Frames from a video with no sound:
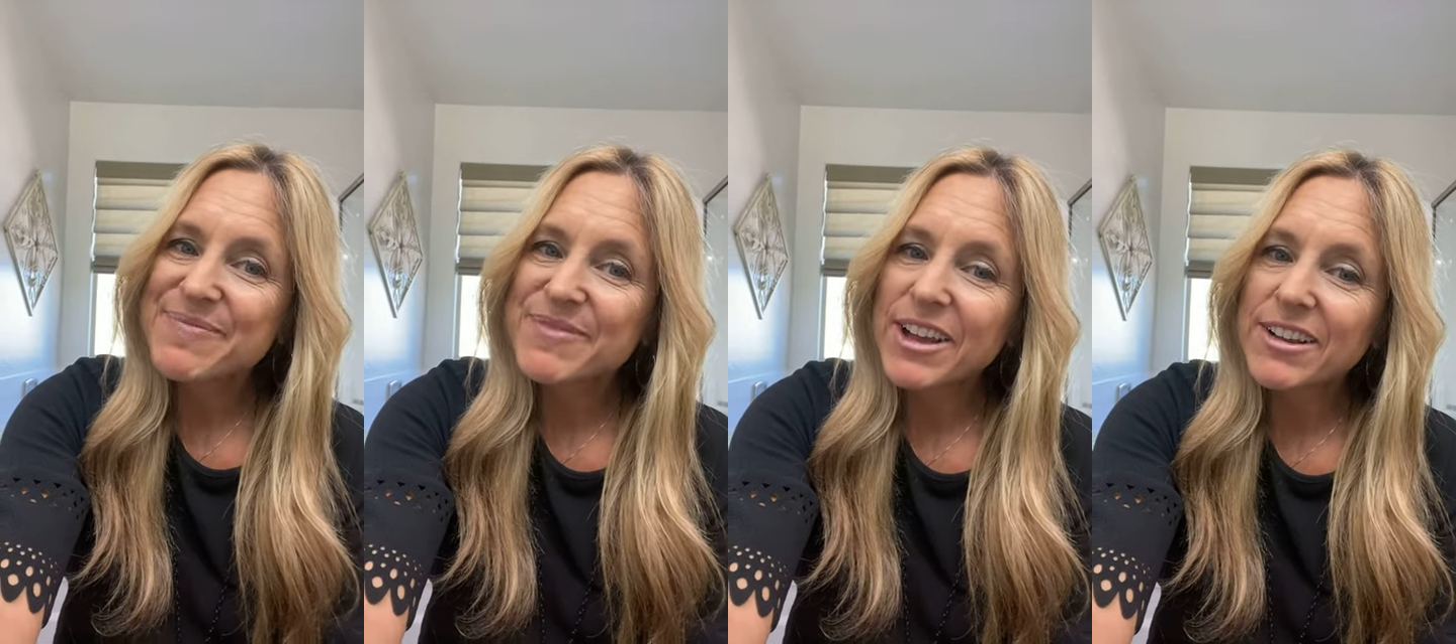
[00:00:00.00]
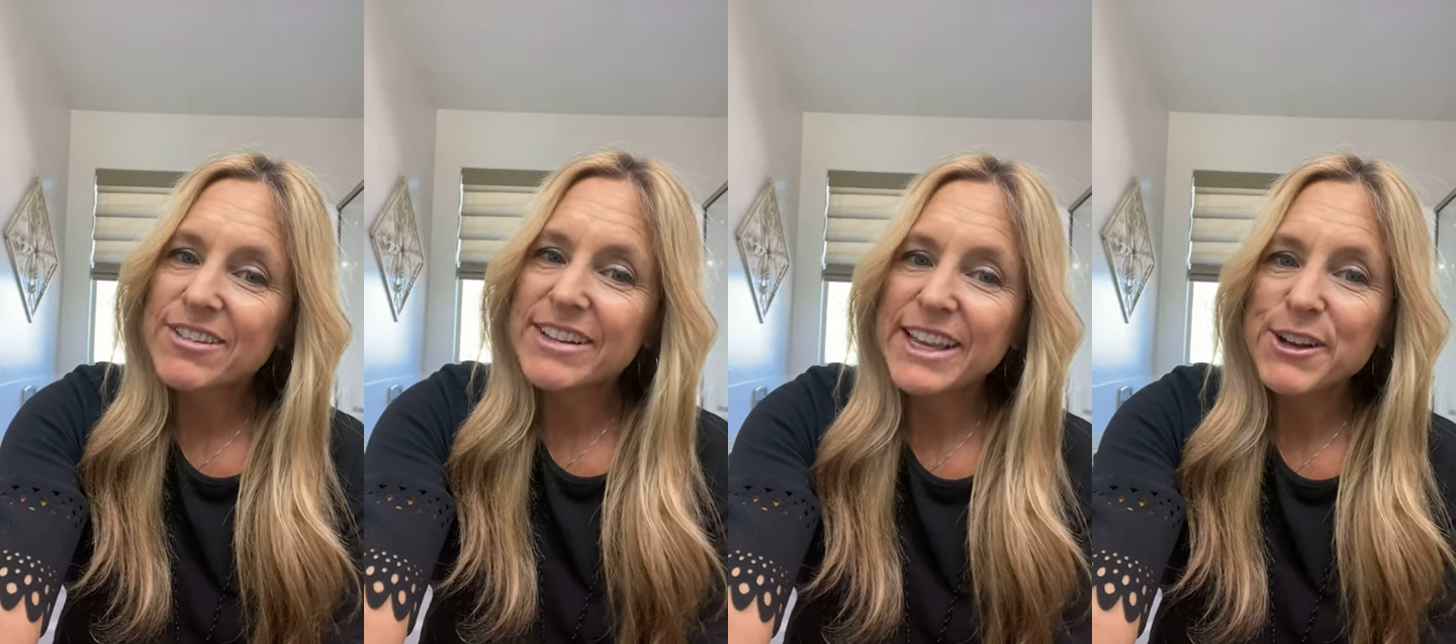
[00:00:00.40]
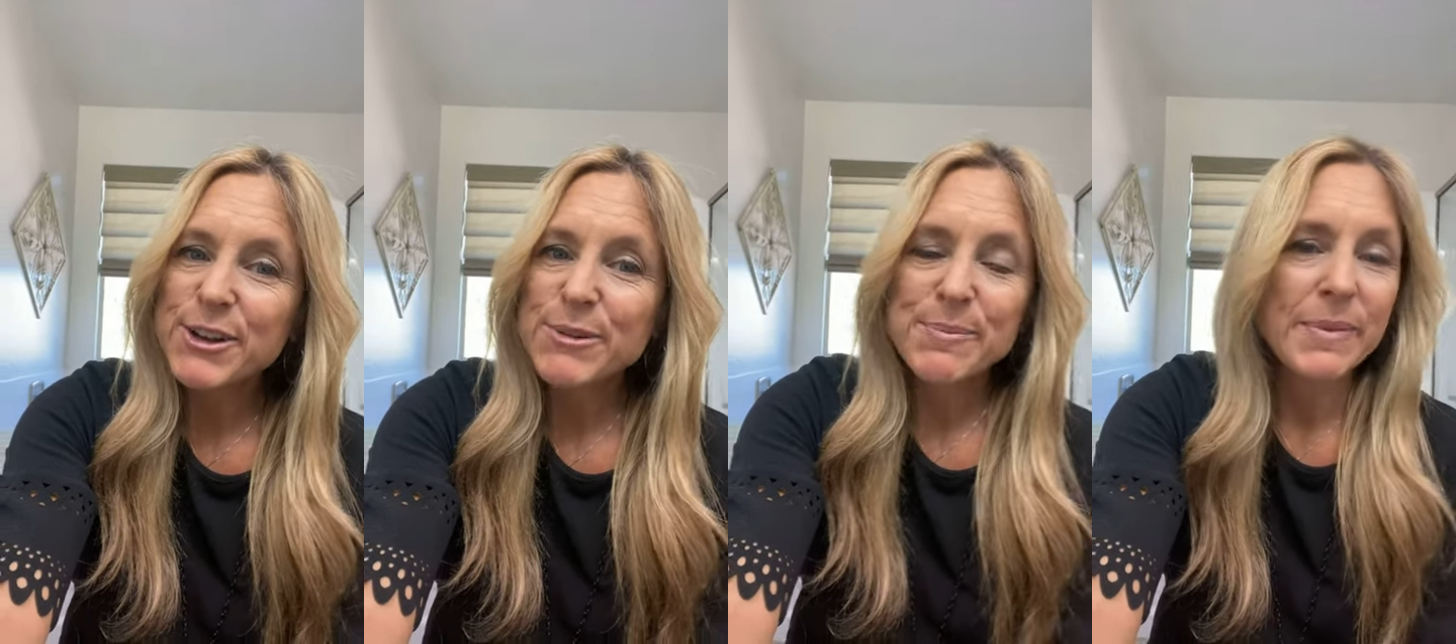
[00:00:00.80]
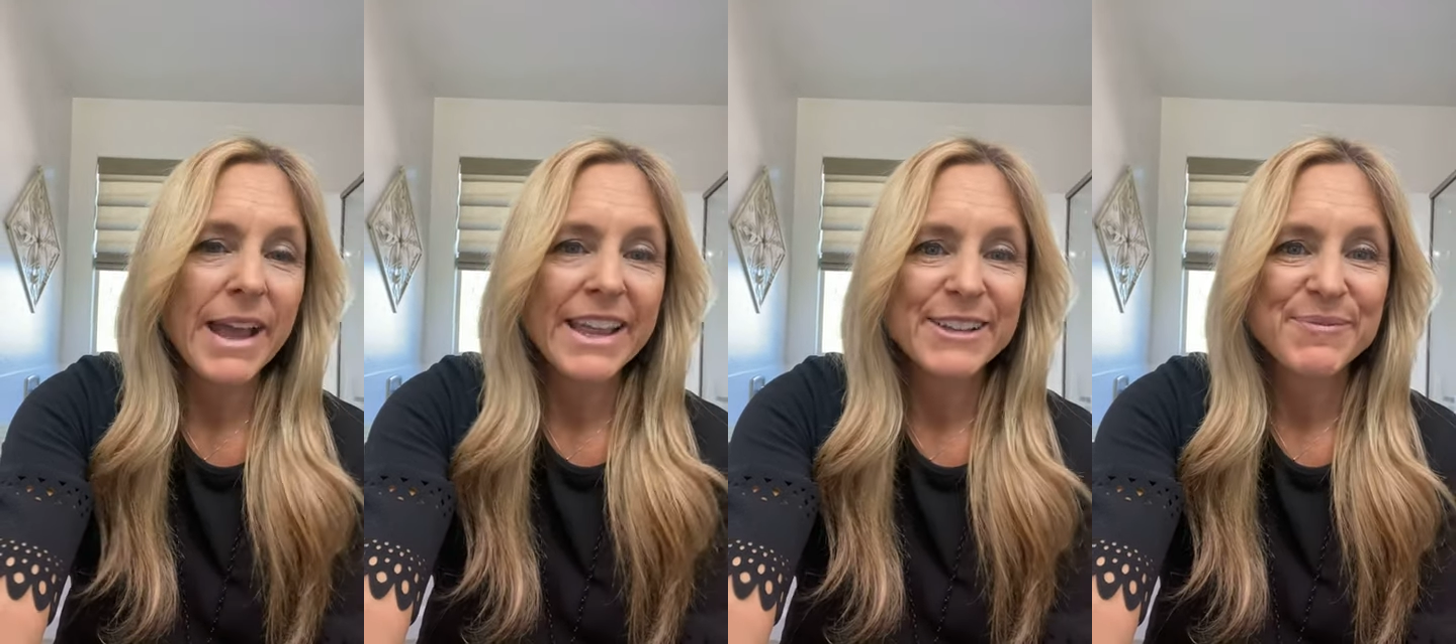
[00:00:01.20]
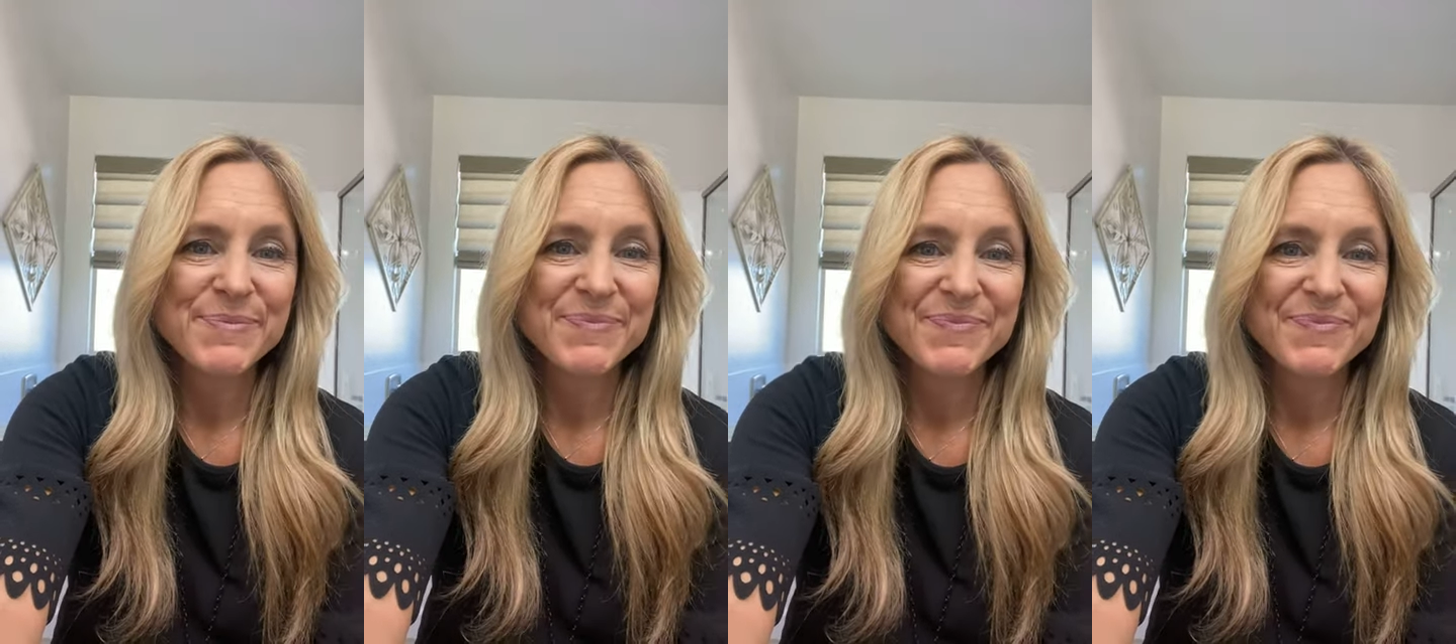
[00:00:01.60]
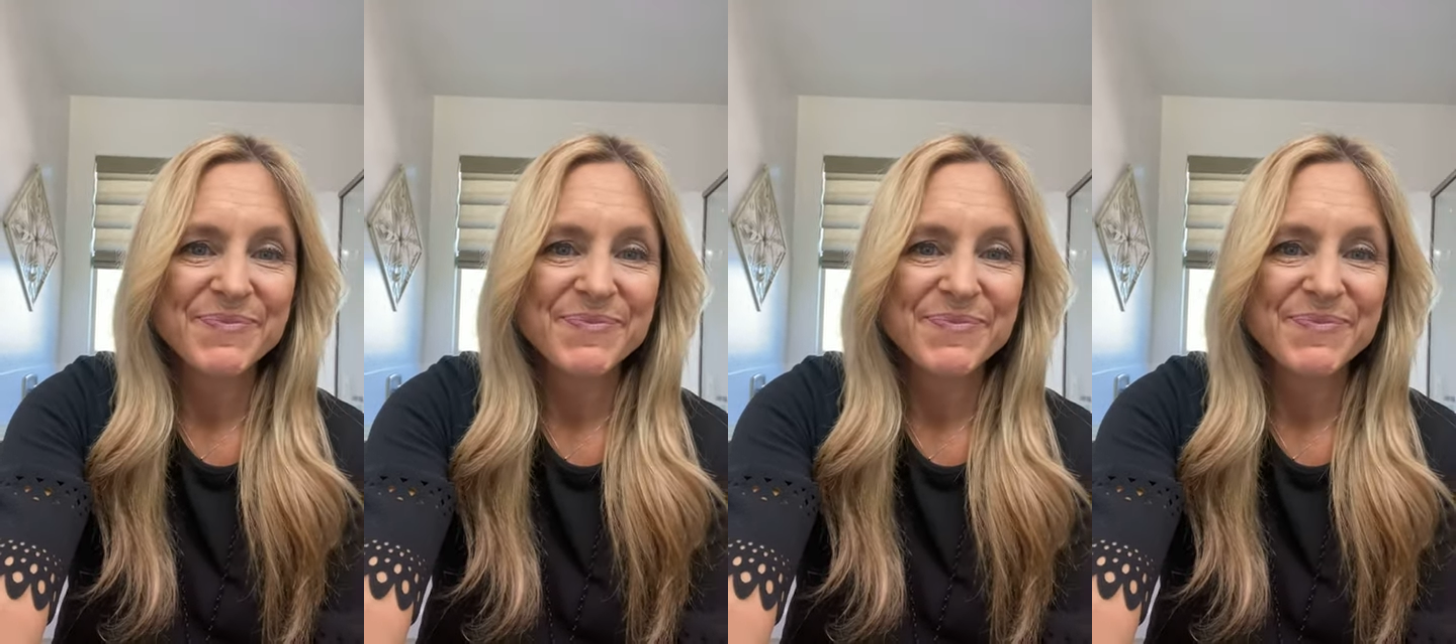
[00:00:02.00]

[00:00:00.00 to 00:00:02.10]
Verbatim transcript: Talk to you later. Bye.